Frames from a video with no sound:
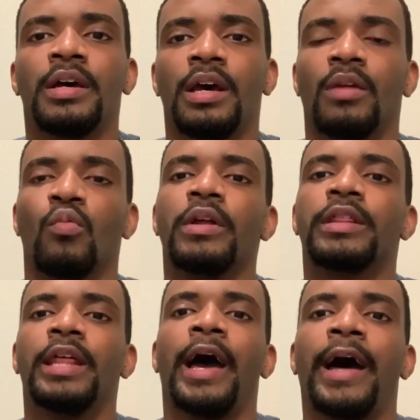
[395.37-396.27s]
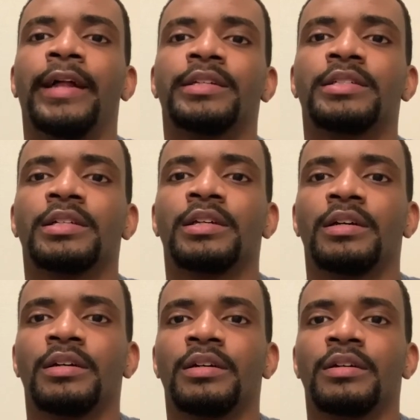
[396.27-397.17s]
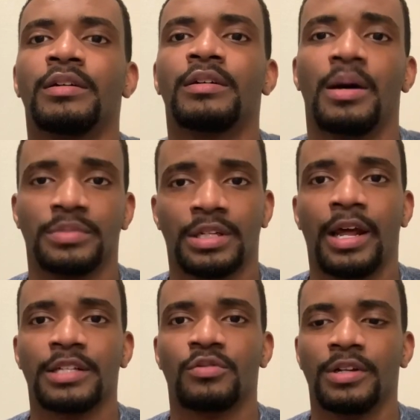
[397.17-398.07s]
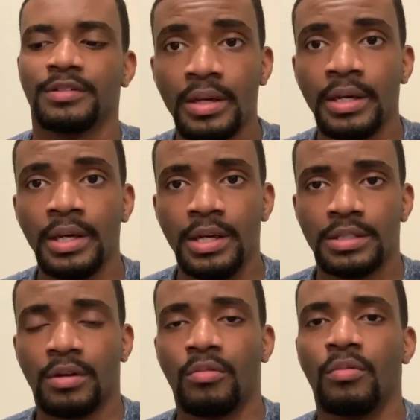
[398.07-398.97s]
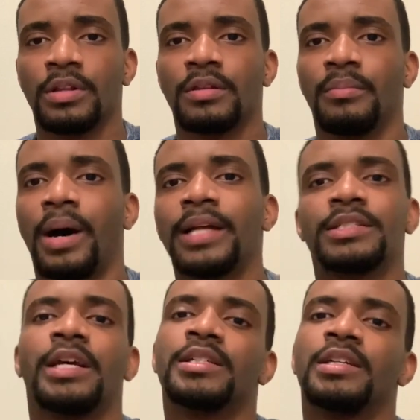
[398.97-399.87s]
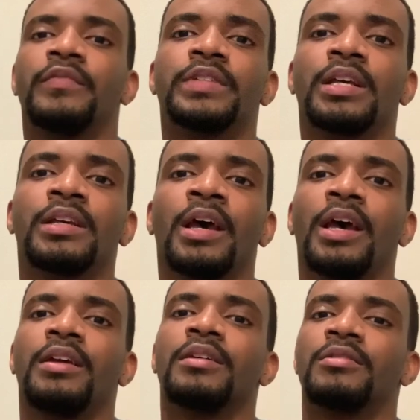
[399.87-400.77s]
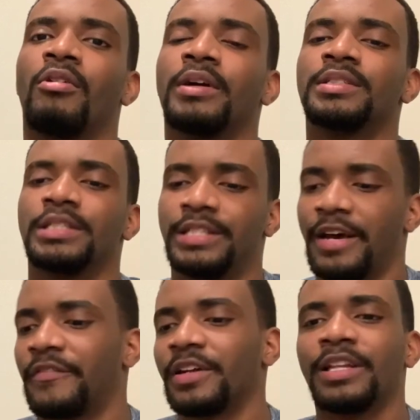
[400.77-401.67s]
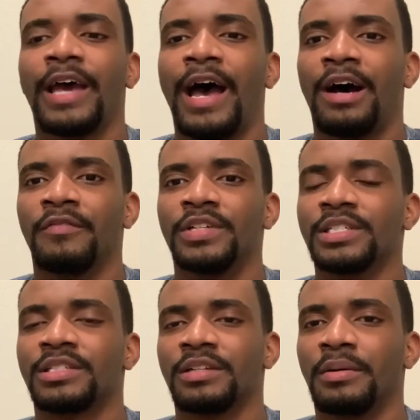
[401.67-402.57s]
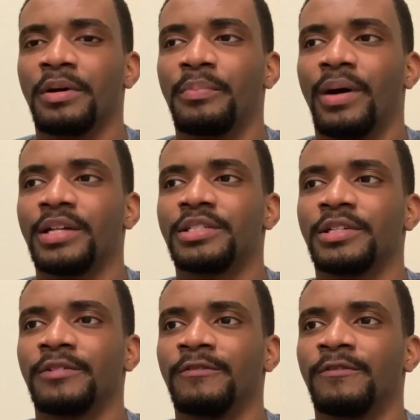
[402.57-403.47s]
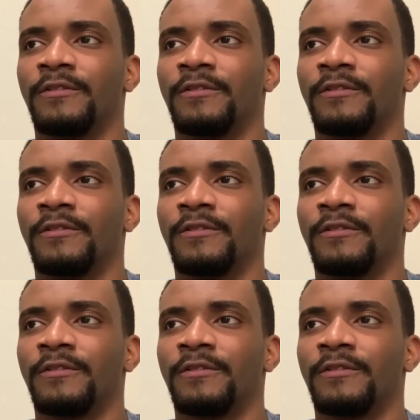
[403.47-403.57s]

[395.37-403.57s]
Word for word: And with that comes the next one. So with mindset shifting, you're going to definitely have just a, a bunch of